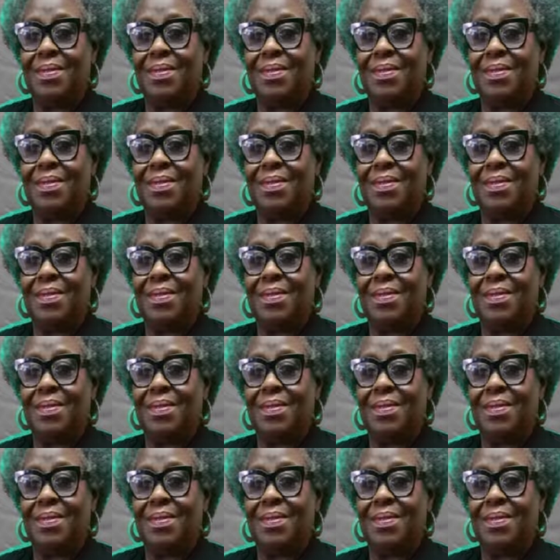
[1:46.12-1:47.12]

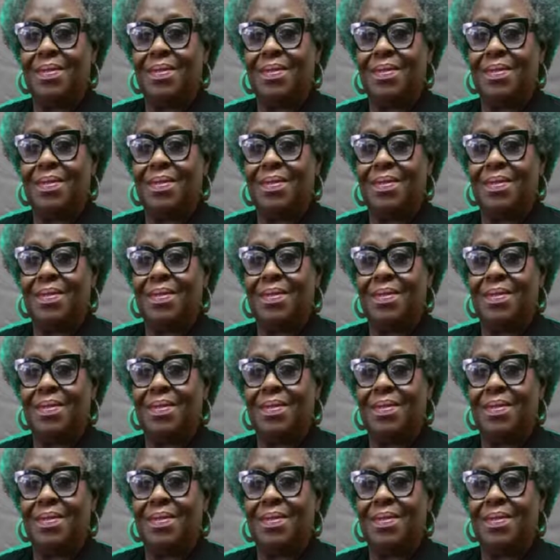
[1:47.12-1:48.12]

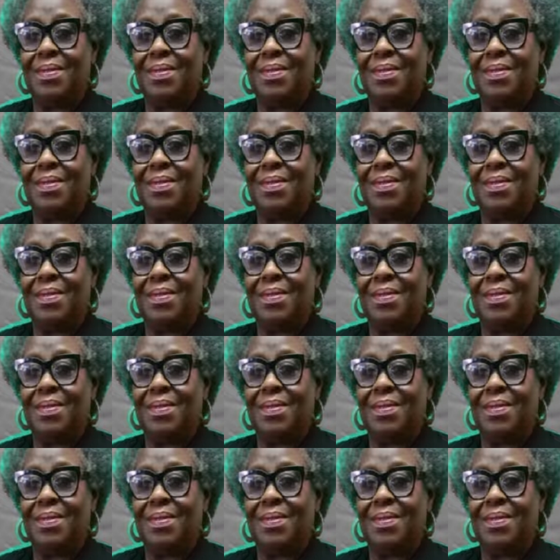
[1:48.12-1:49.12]

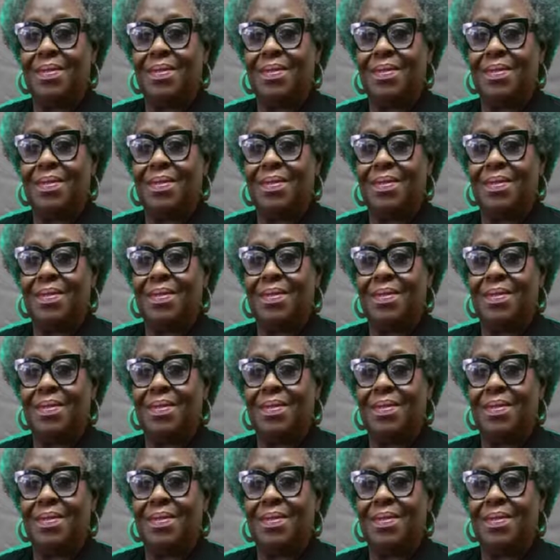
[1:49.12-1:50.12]

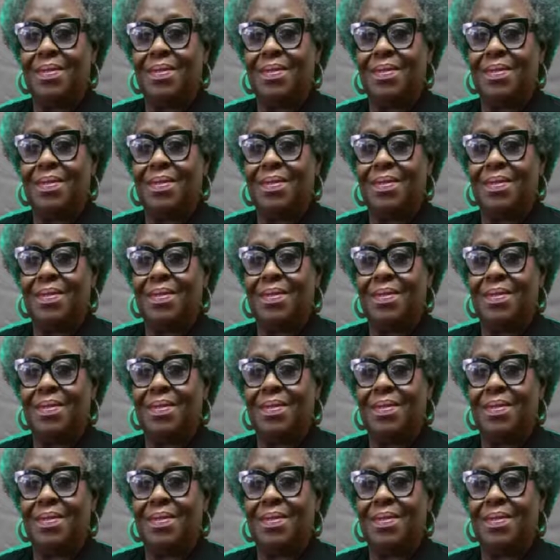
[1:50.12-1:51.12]

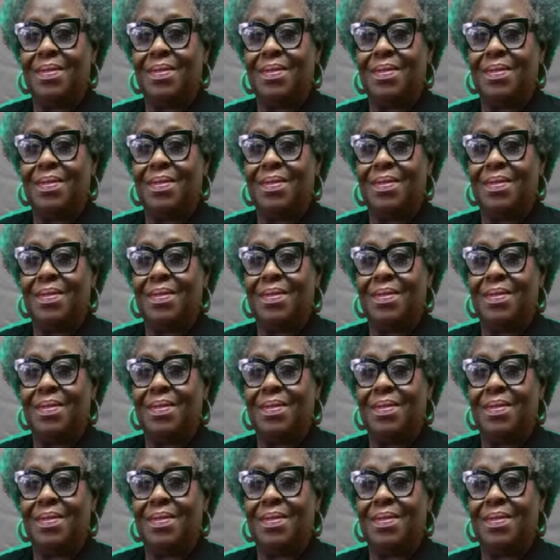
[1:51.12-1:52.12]

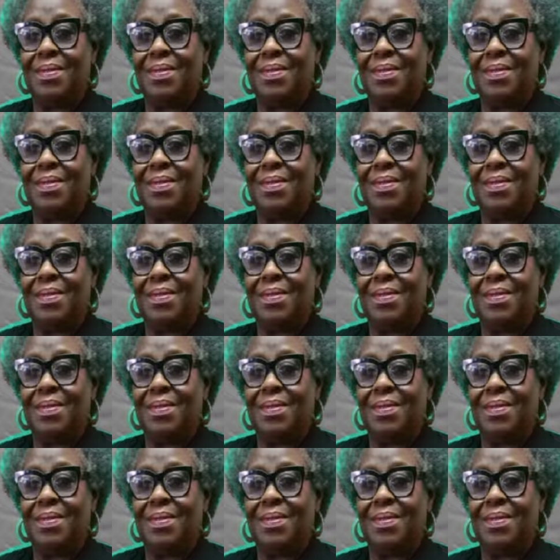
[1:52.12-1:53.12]

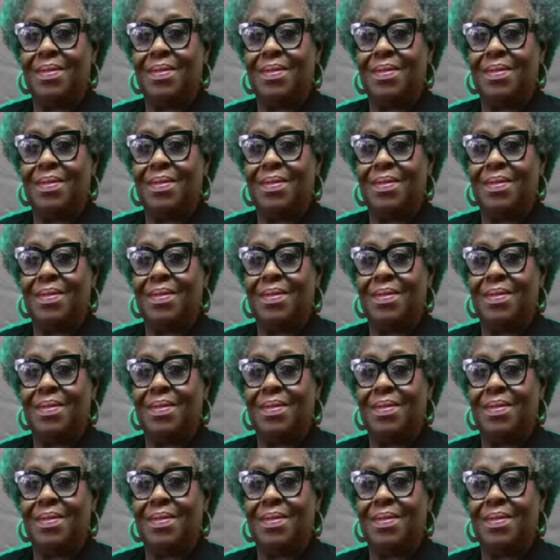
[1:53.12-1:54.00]
(no lip movement)